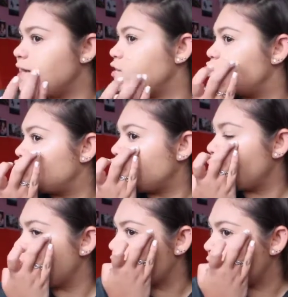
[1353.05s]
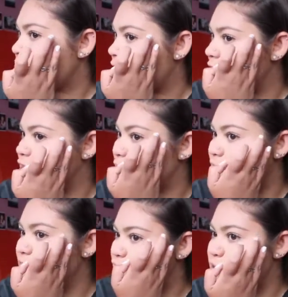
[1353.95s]
It's so weird. I can't
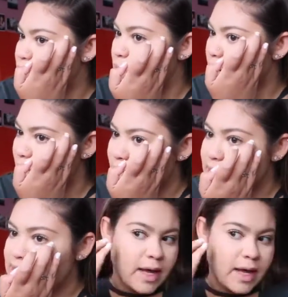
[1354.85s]
explain to you what it is.